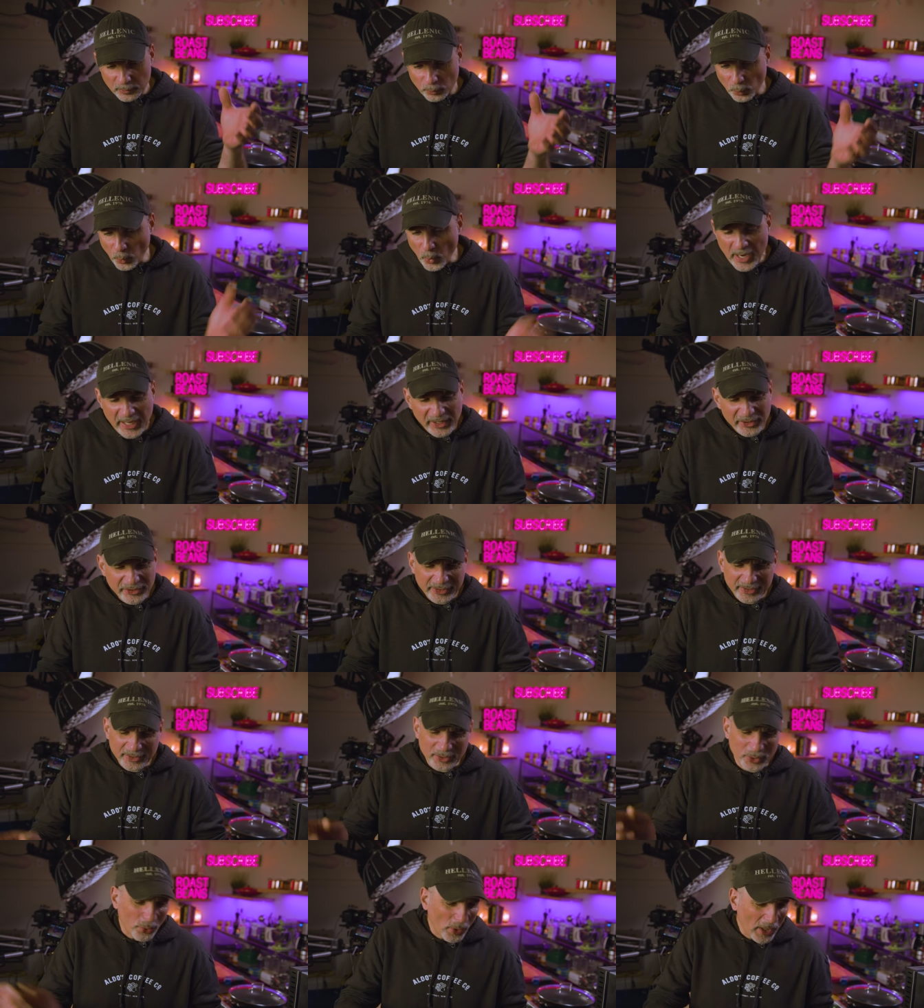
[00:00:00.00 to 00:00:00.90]
weighs
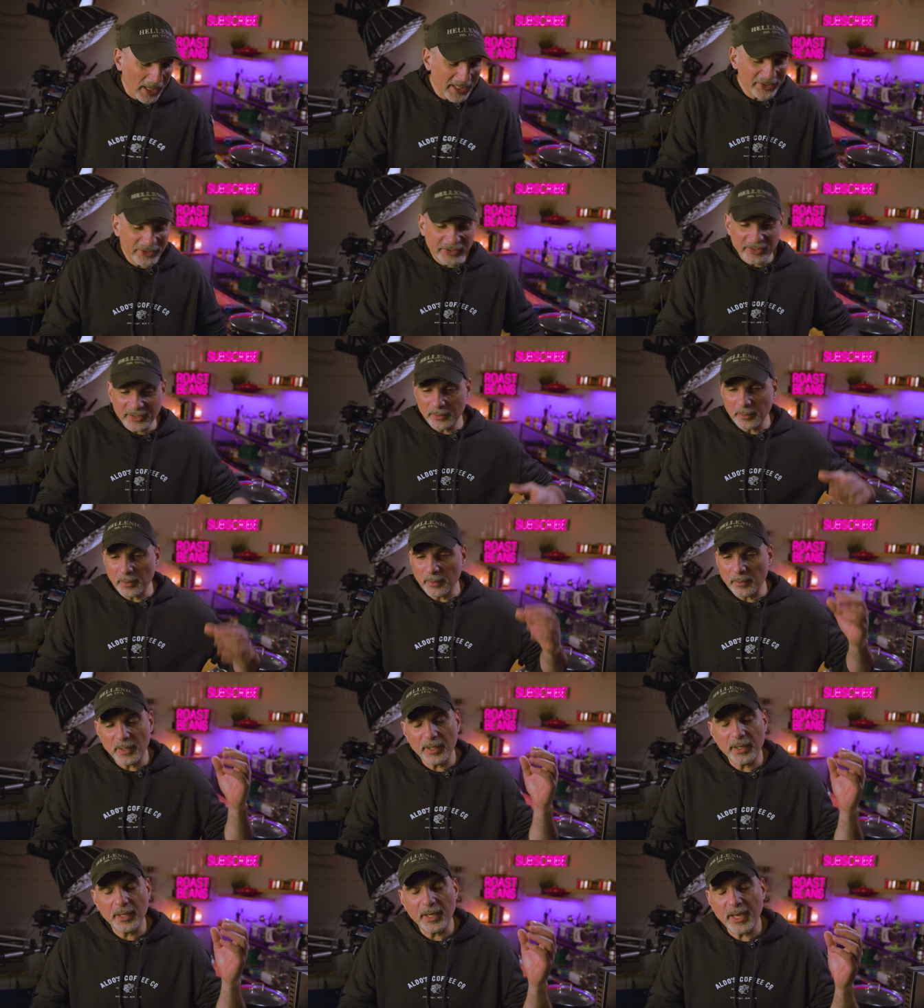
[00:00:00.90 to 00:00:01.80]
it, grinds it,
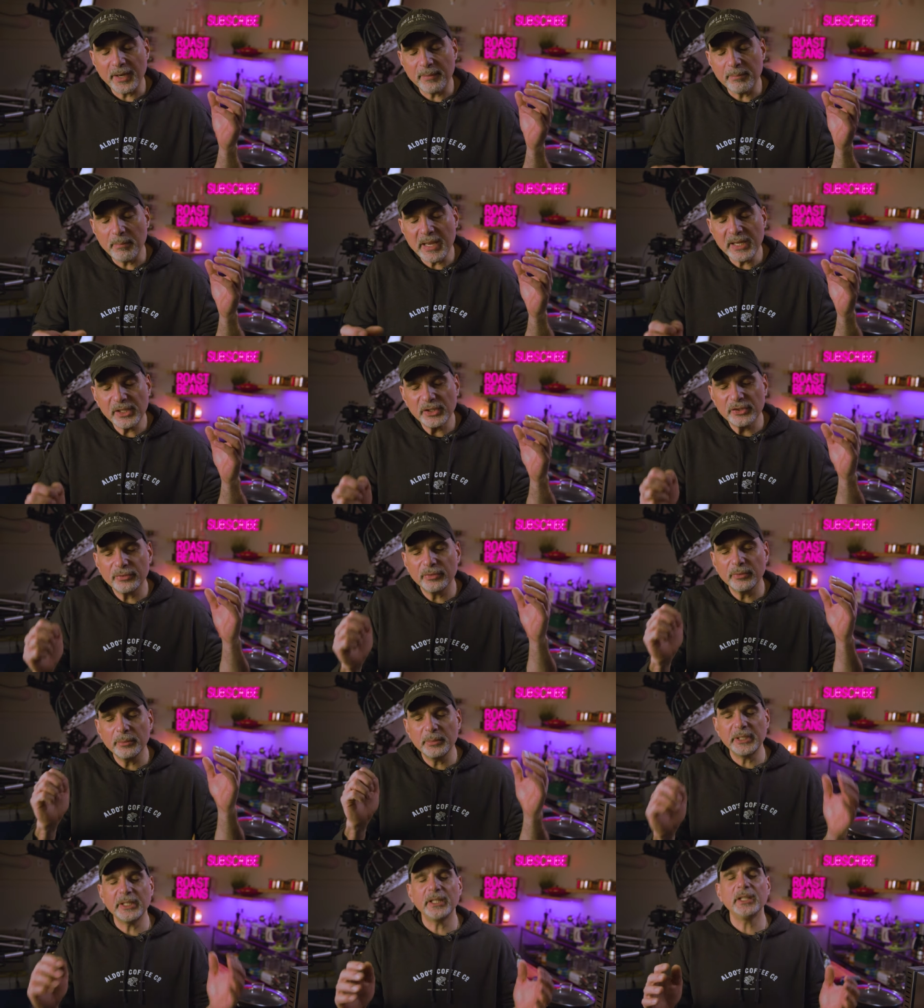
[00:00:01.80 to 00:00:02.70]
and makes
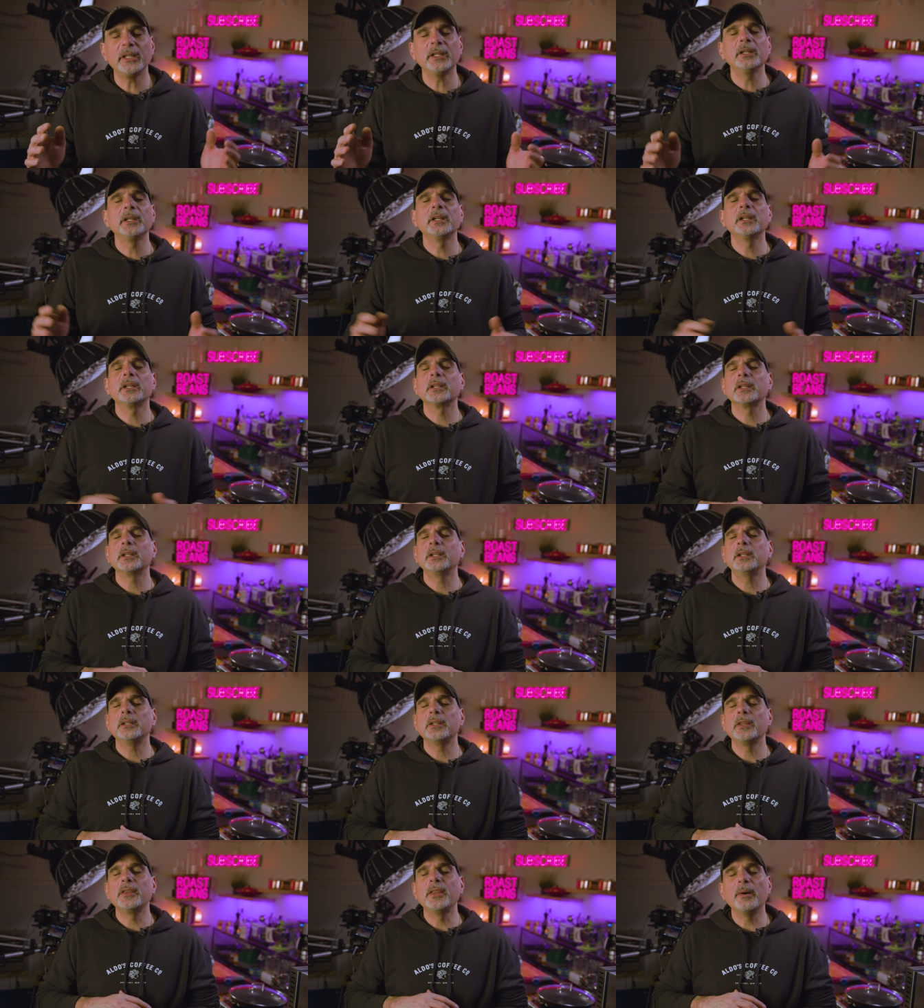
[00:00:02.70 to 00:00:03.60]
for me
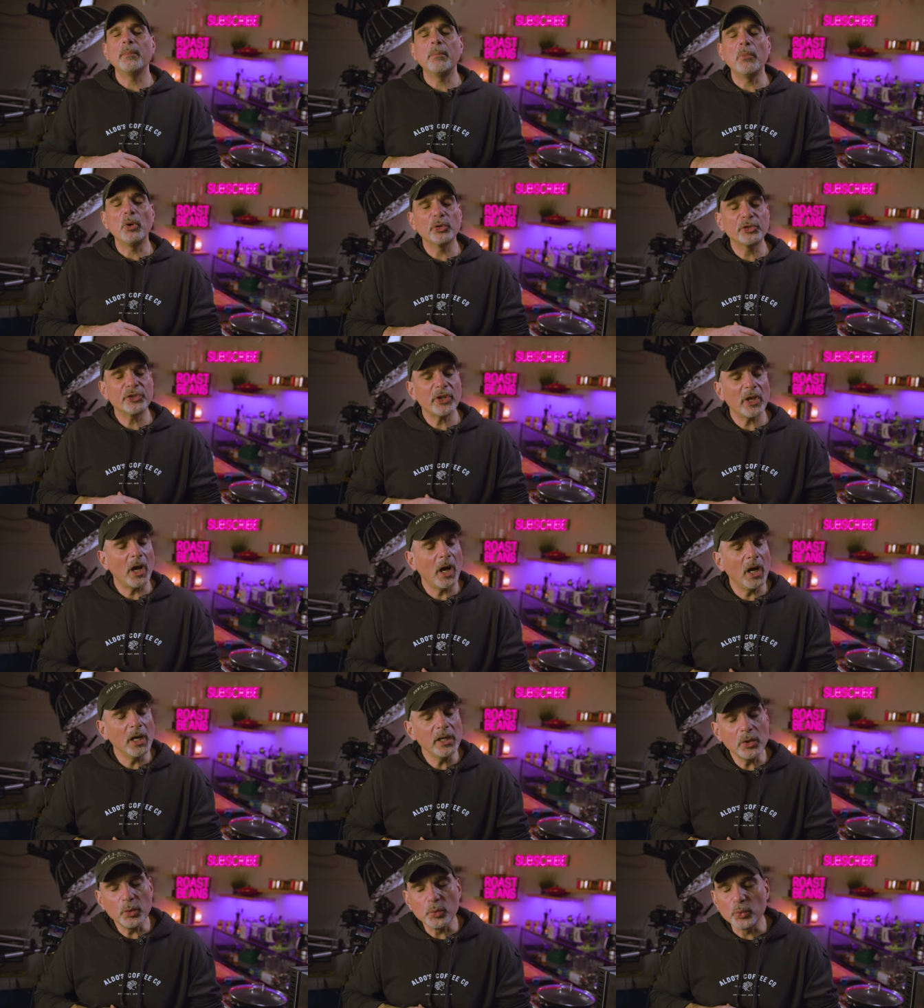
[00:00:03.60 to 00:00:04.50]
the most
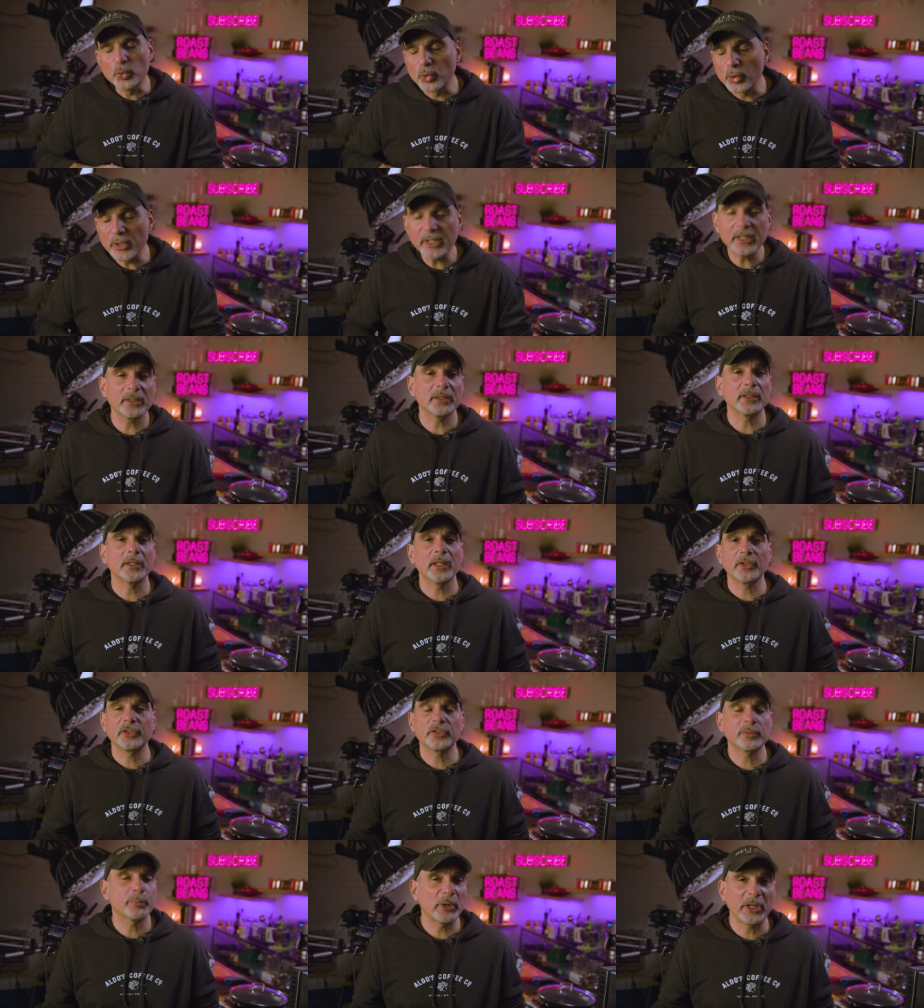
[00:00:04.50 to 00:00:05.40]
unreal
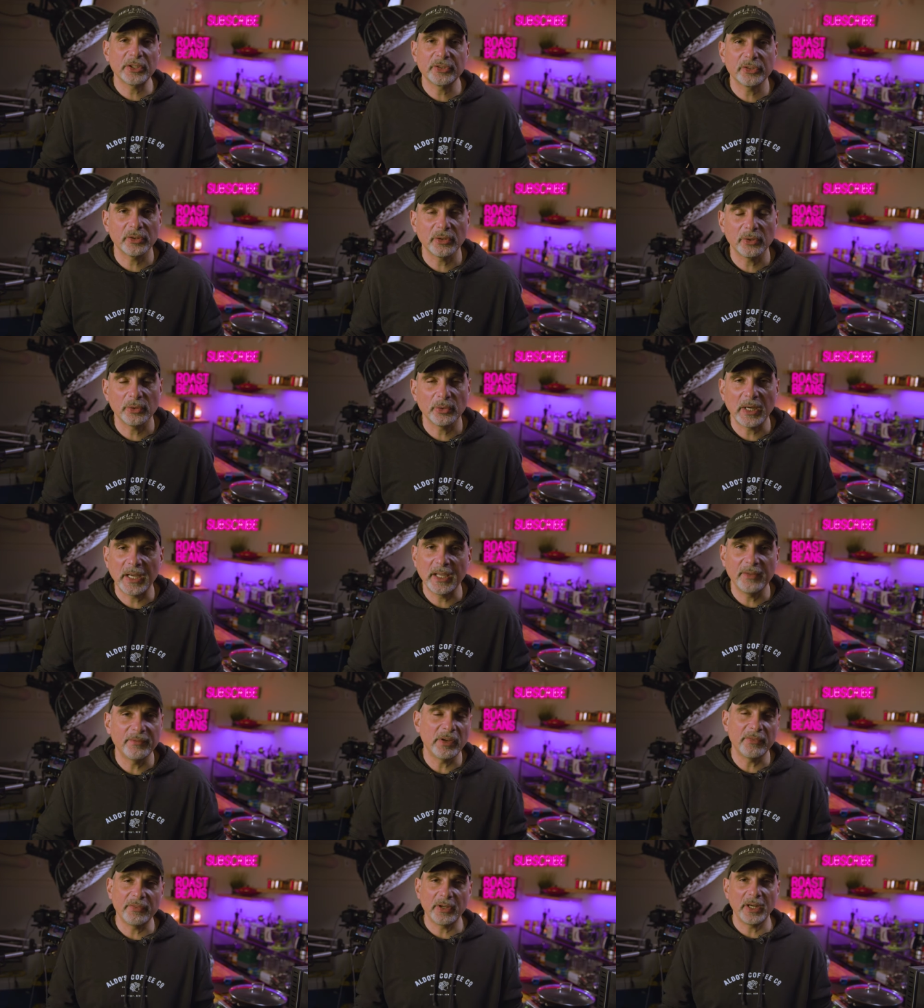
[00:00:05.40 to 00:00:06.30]
espresso
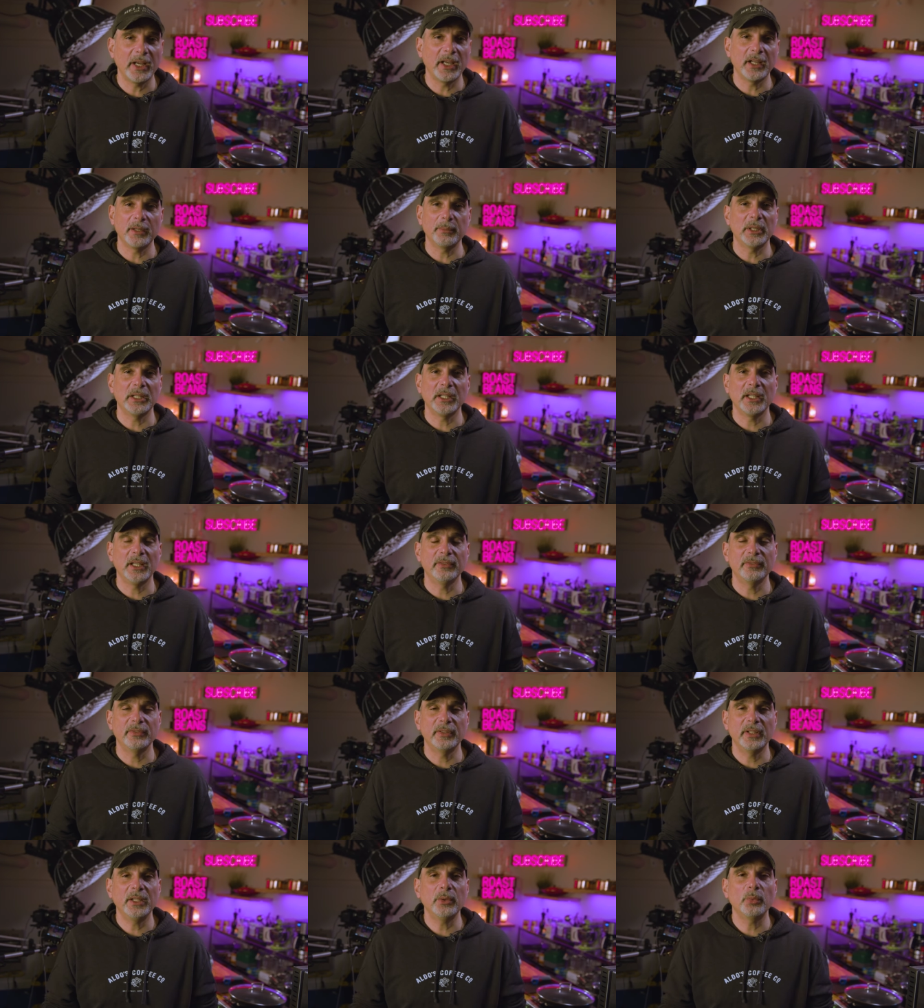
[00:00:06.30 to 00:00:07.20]
I've ever had in my
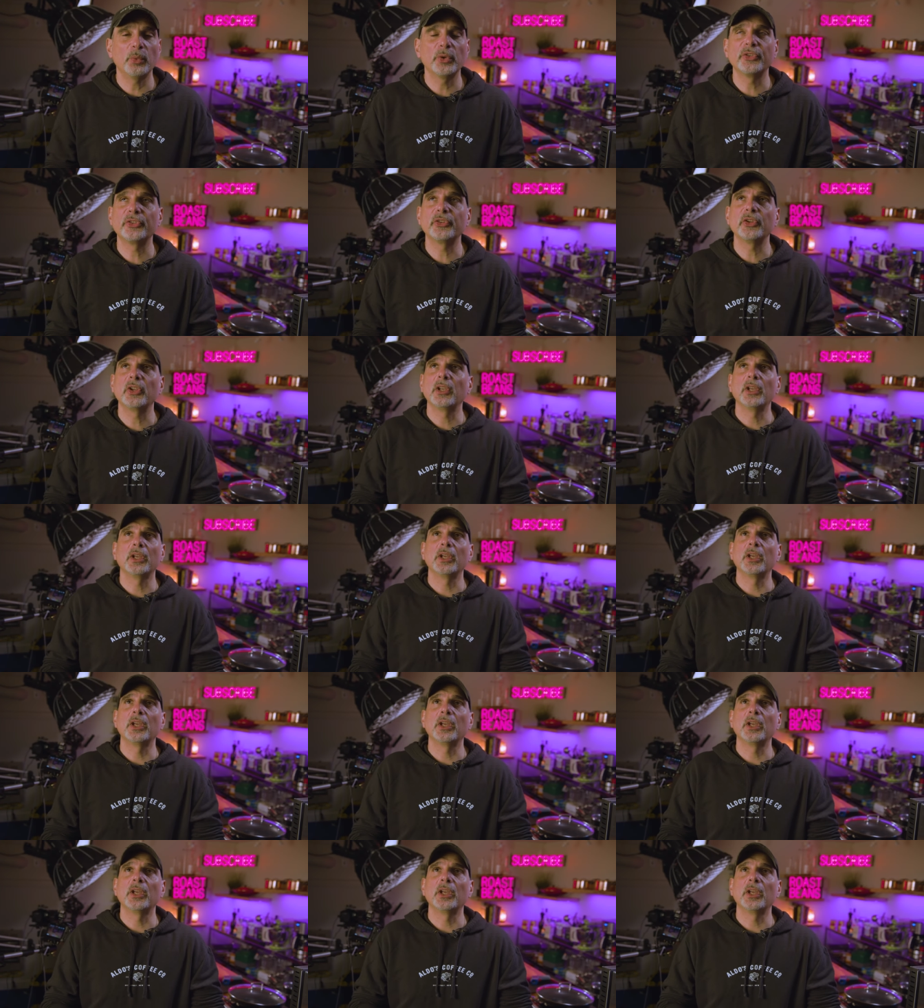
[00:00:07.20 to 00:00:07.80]
life. It was